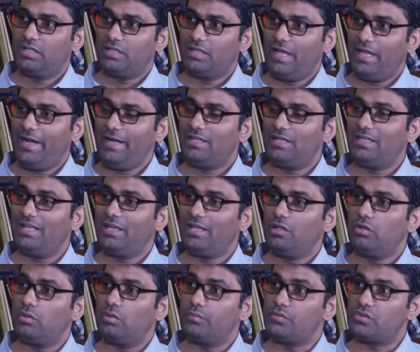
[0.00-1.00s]
that they
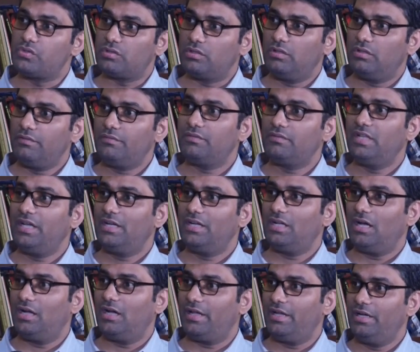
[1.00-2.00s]
can observe their
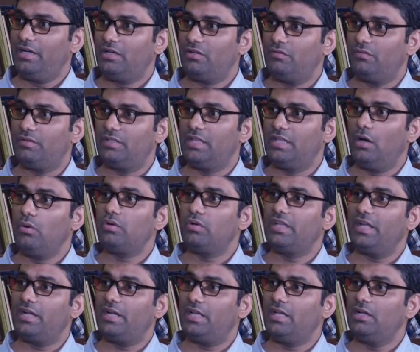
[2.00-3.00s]
target without
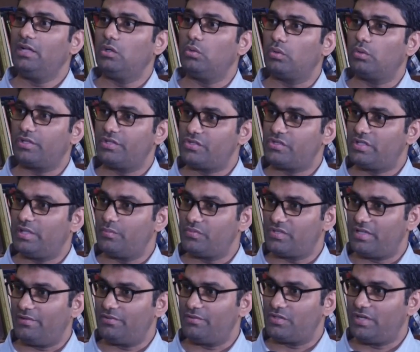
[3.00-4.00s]
getting noticed
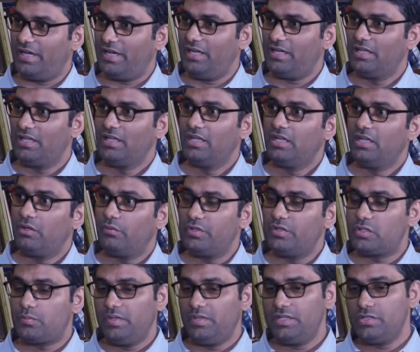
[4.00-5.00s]
themselves, right?
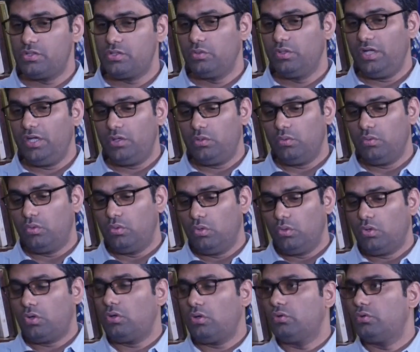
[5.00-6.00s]
Which means you need to go
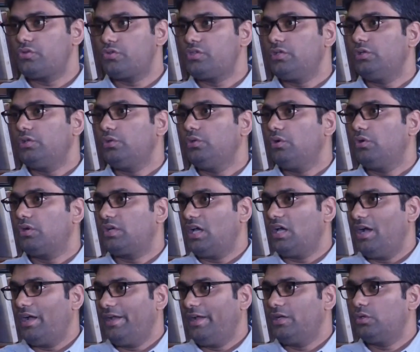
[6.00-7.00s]
closer to your
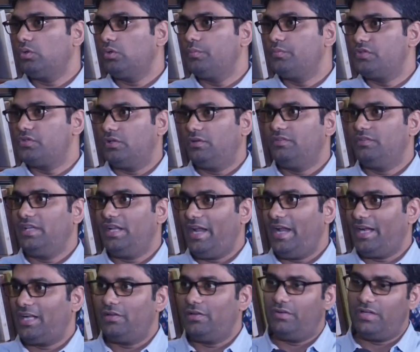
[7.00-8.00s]
target to observe their
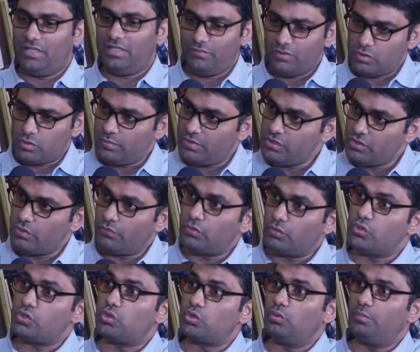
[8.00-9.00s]
activity, which means you have to
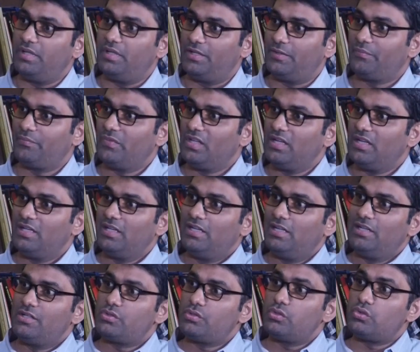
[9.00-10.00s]
zoom in.
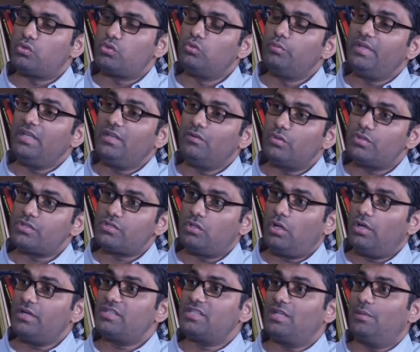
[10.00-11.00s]
So zooming was
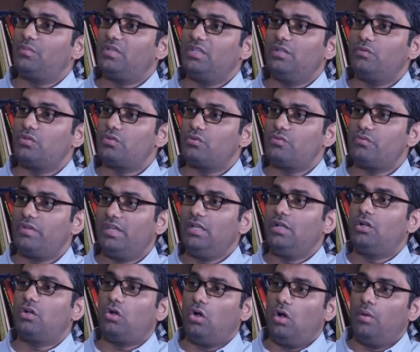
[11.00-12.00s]
not something which was very
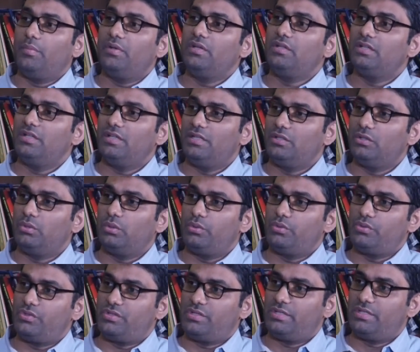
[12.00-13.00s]
common in
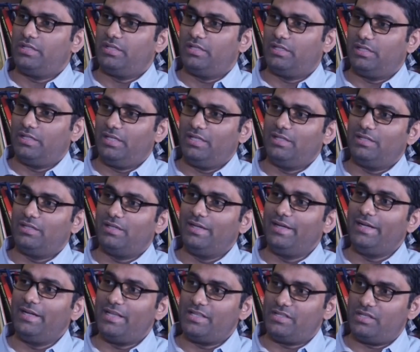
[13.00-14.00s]
those in
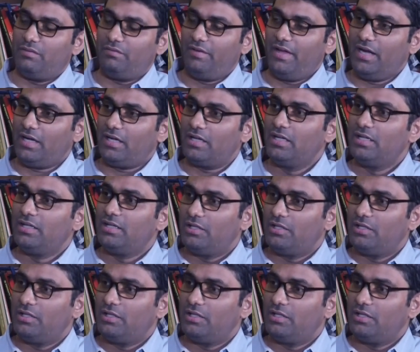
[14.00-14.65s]
early days. In fact,